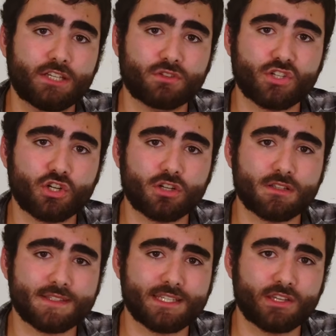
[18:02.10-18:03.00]

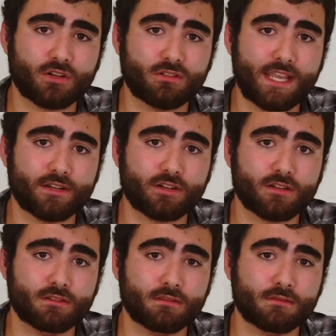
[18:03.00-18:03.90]
returns a year
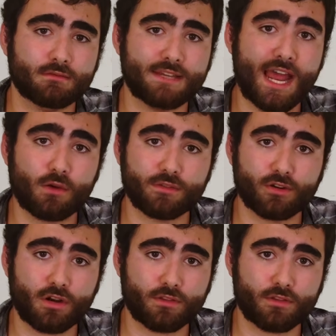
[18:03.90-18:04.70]
later. Now there are